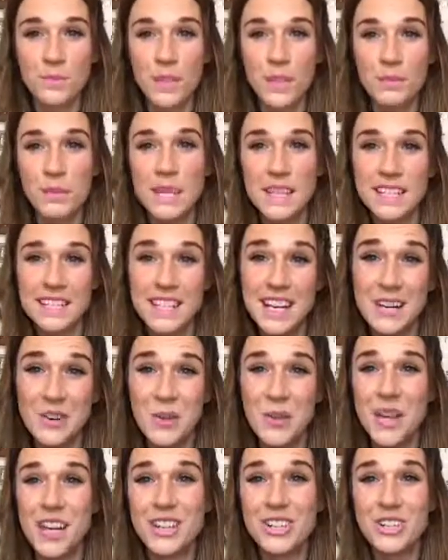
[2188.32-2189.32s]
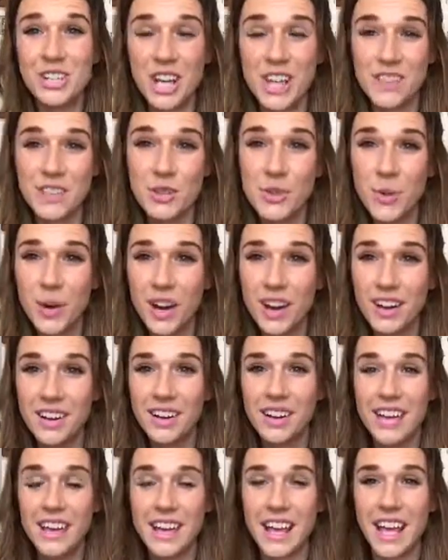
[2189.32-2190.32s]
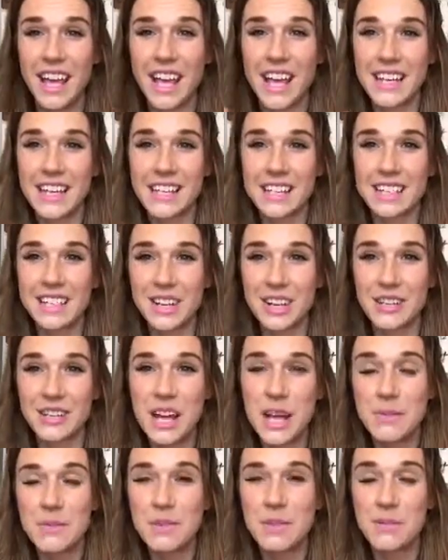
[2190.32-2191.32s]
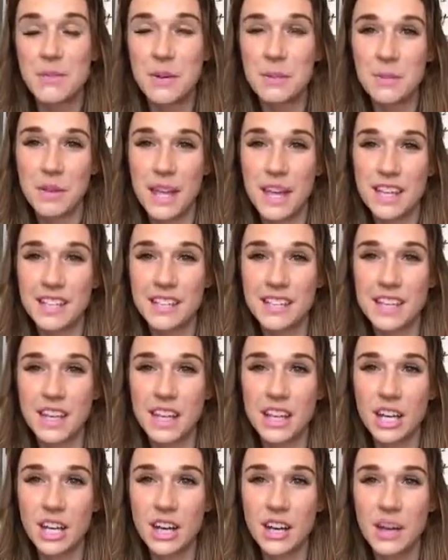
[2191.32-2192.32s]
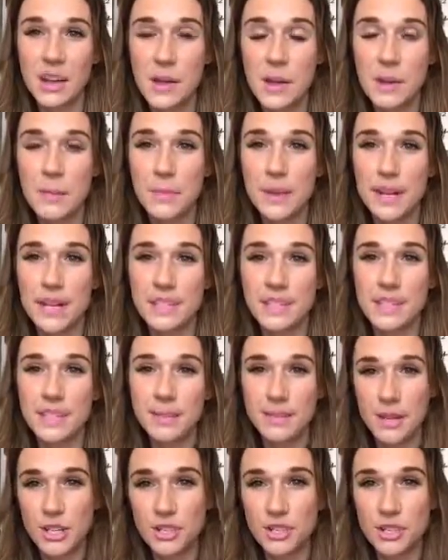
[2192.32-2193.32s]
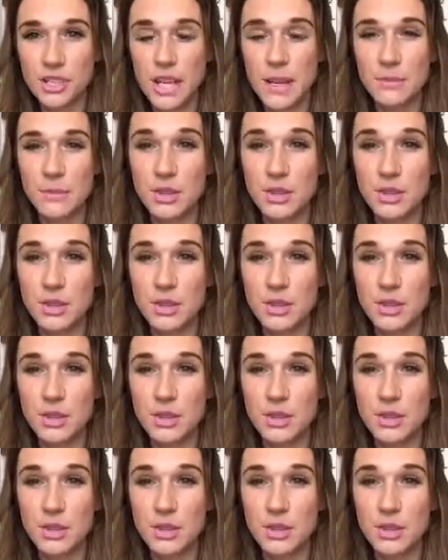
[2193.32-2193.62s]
because they know they can shut the door and it's their time to be playing together, but it's a special time.